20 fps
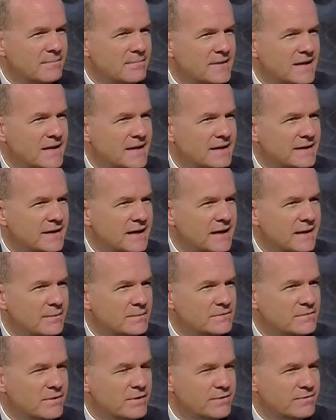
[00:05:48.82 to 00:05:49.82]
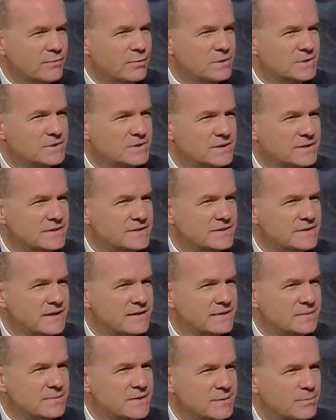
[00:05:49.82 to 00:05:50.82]
And I was very fortunate
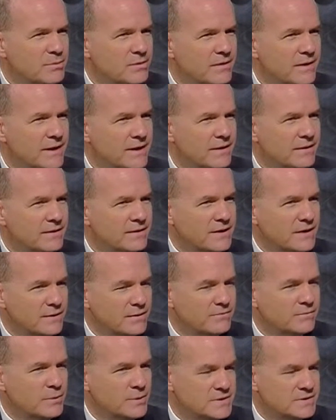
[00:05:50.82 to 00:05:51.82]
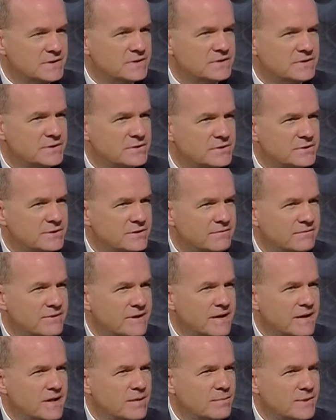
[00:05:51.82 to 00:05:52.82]
that the people there in the 146th district have
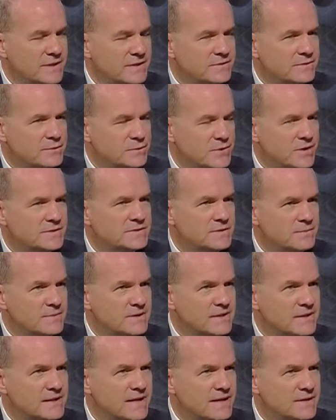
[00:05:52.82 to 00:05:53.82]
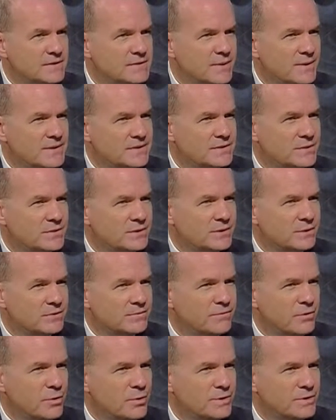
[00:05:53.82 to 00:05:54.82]
placed their trust in me again. So I certainly look
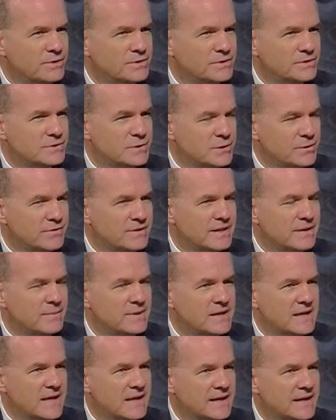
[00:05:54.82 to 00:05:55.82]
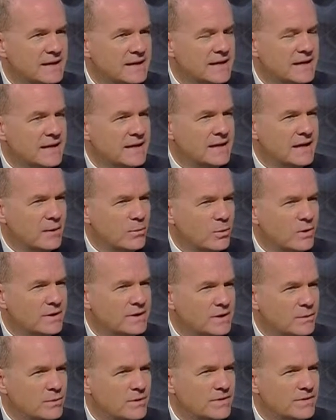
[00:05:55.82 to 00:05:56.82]
forward to serving them again and
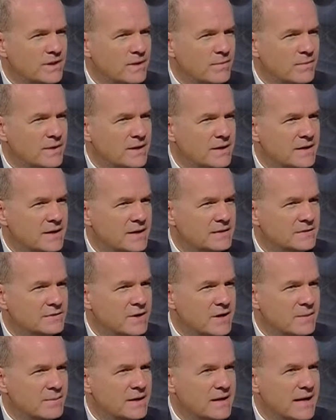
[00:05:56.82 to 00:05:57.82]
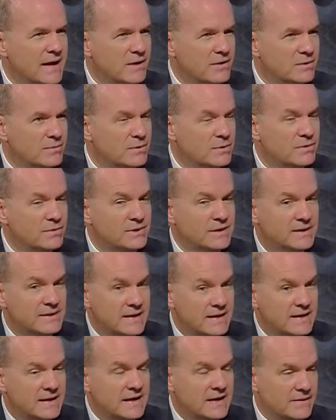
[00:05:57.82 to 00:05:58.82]
working with them and try to make our community
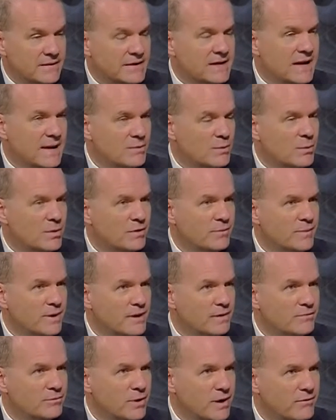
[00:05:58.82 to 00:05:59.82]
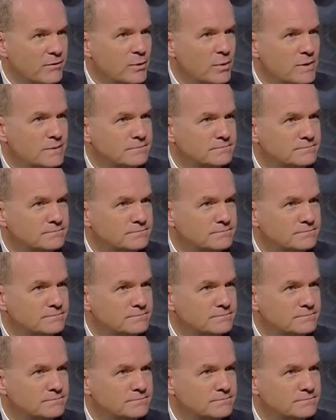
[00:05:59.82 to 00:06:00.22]
and the Commonwealth better for everyone.